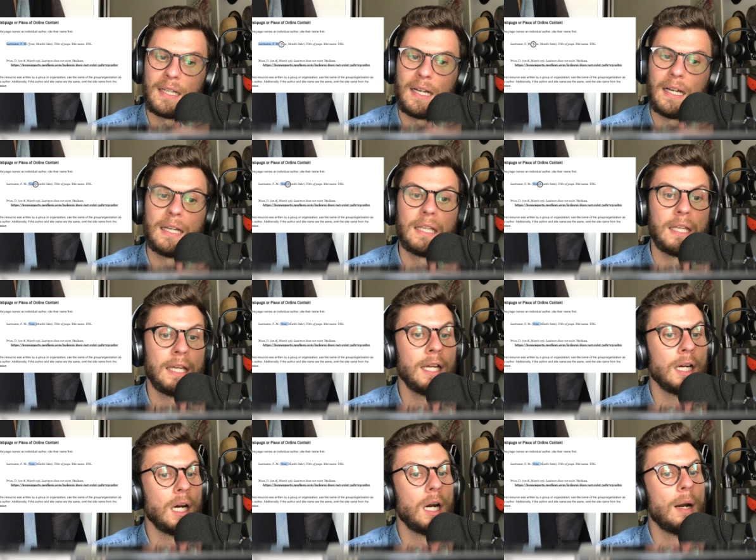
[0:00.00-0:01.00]

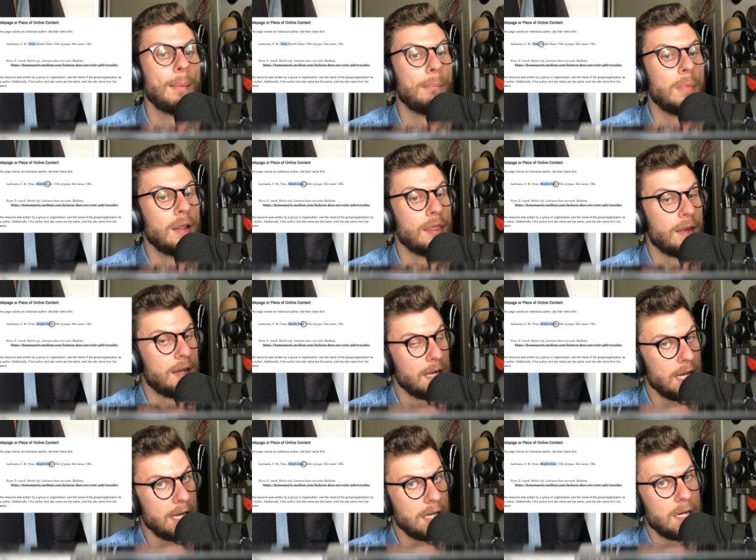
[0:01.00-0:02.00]
year, month,
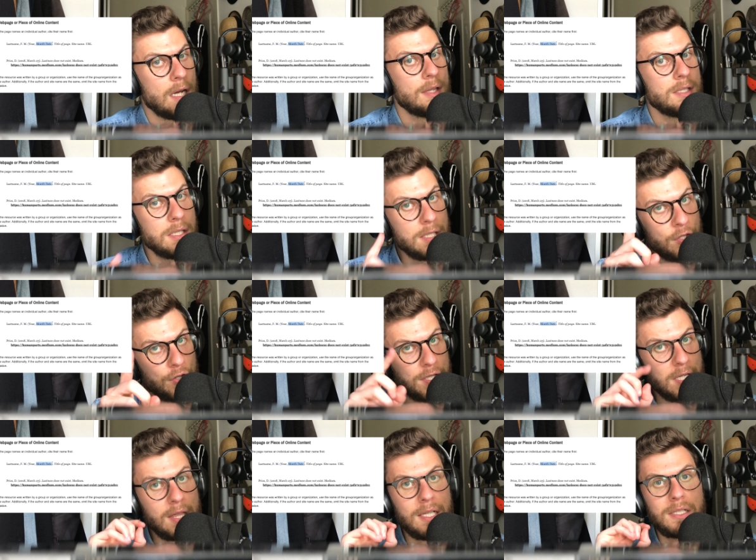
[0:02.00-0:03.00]
date. Now this is
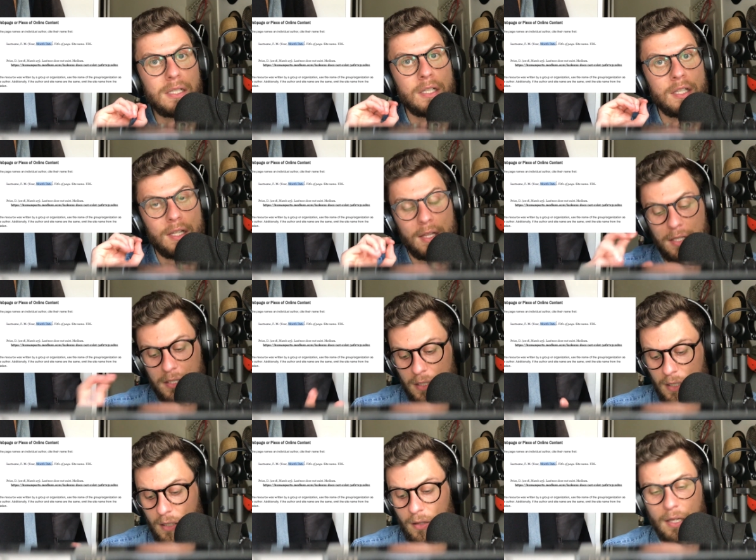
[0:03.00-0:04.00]
interesting. This
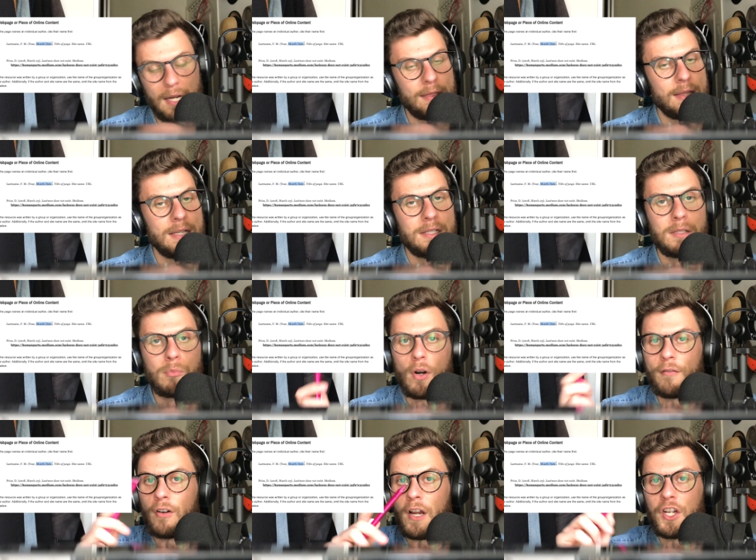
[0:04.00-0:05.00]
is more
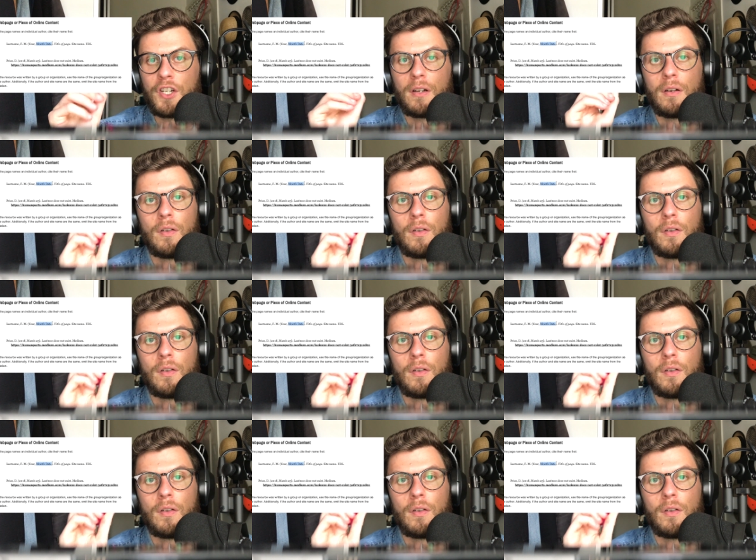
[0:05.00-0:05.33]
information.